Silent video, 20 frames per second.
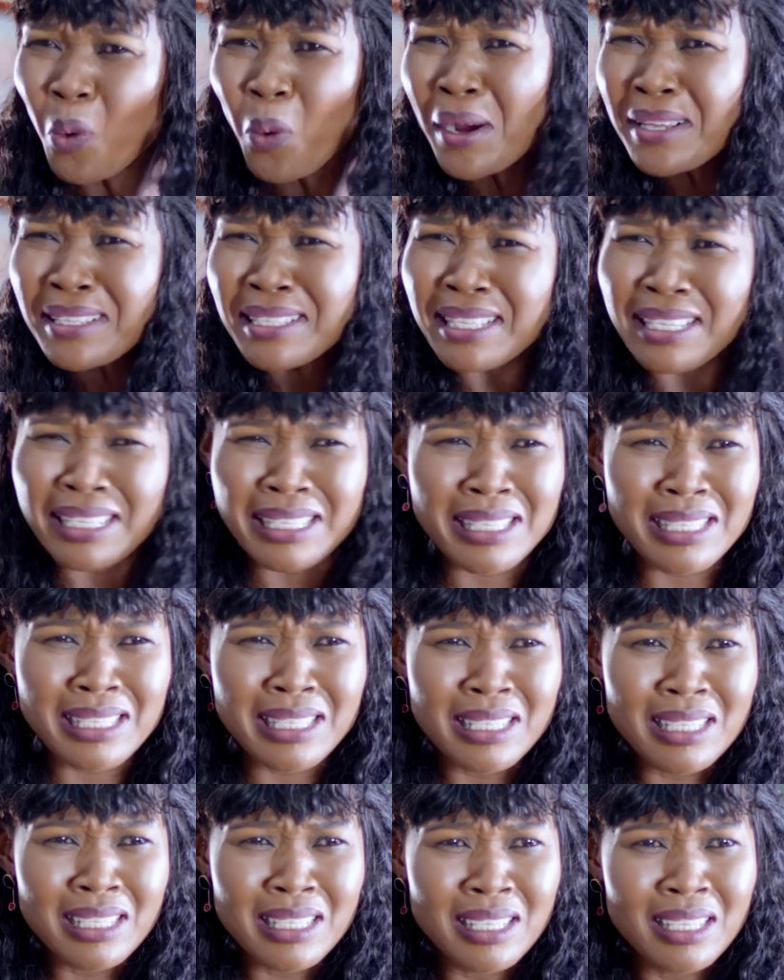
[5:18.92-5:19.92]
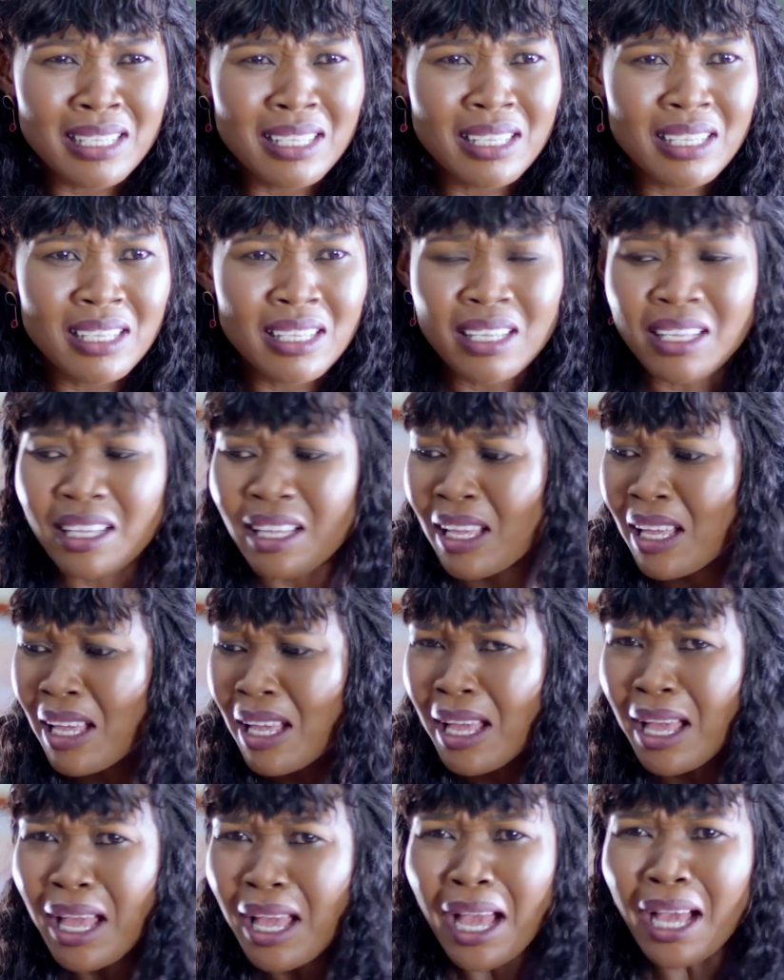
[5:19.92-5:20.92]
Who is this?
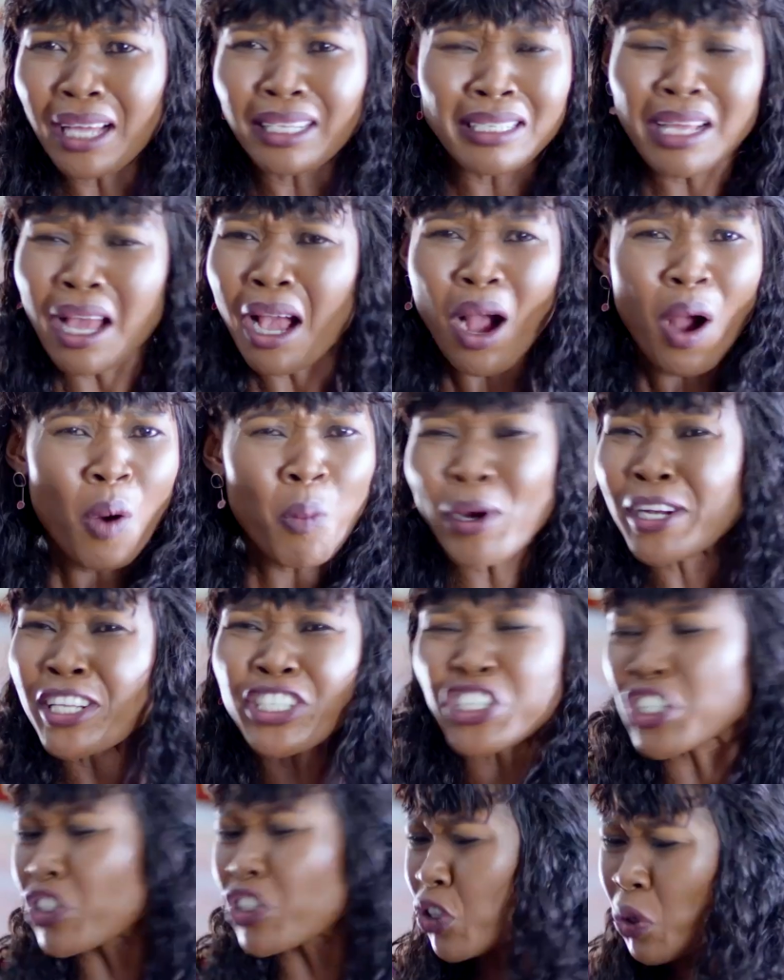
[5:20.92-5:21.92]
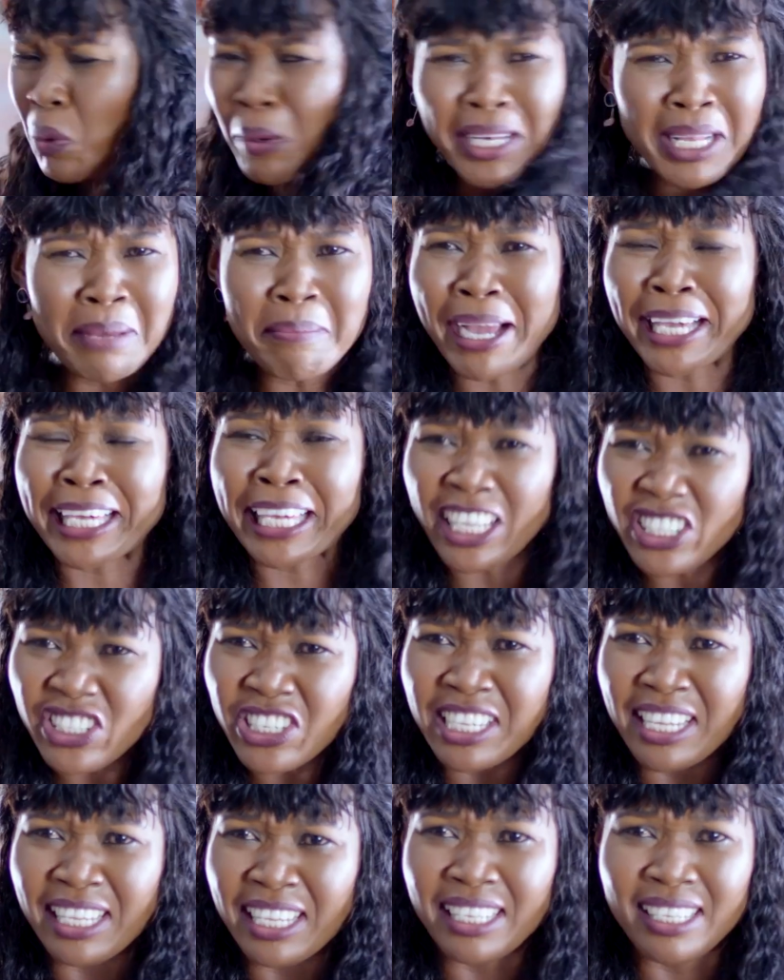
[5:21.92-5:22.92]
And what is she doing in my
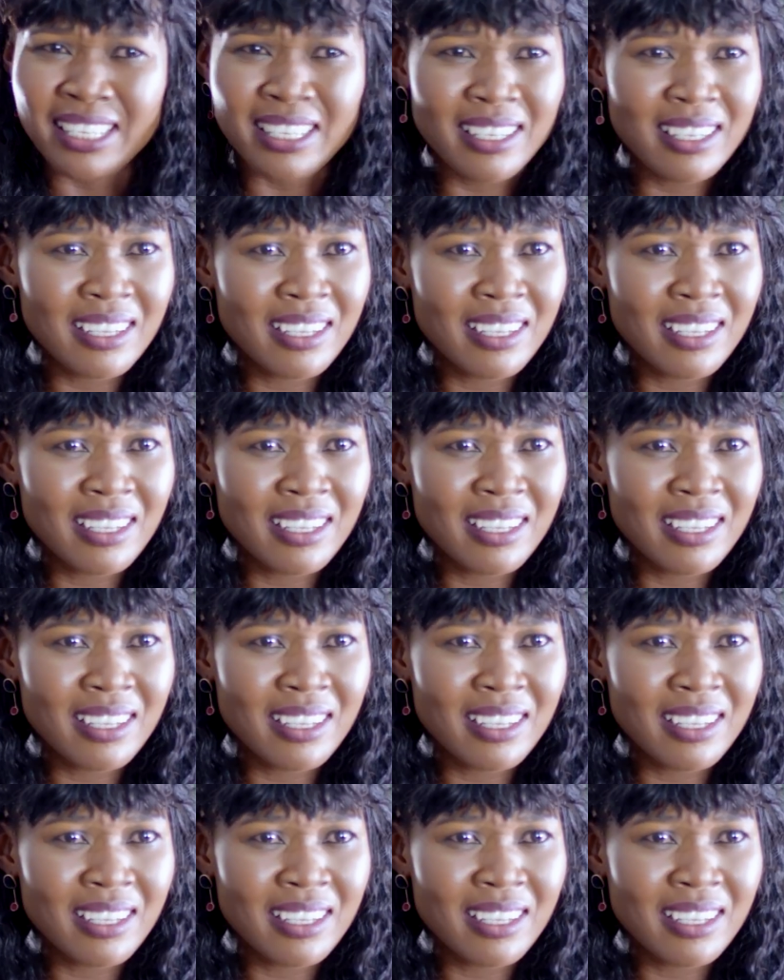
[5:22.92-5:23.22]
kitchen?